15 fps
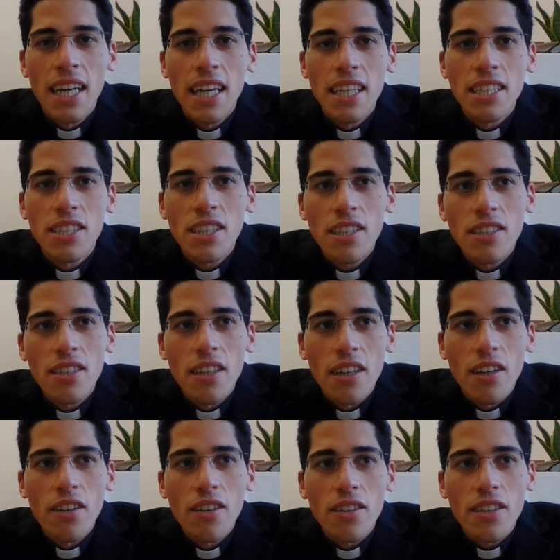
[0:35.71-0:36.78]
is just
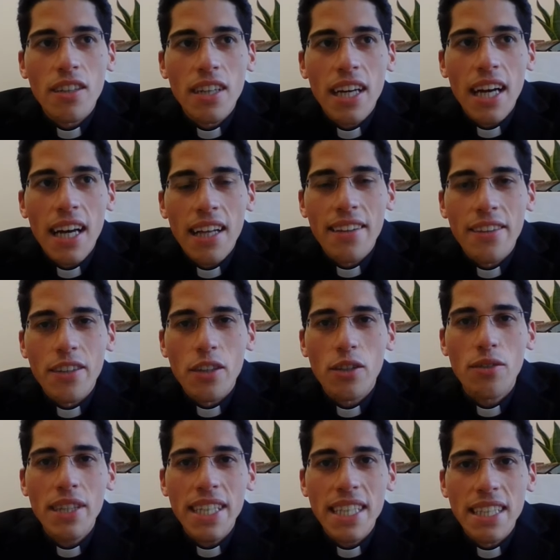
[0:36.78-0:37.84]
to look at the
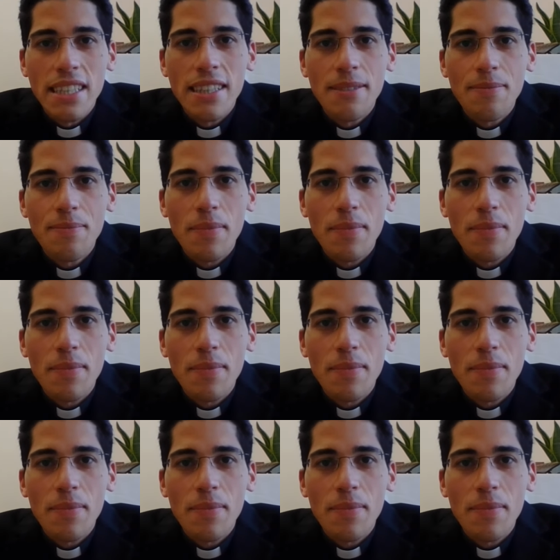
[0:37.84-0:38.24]
creed.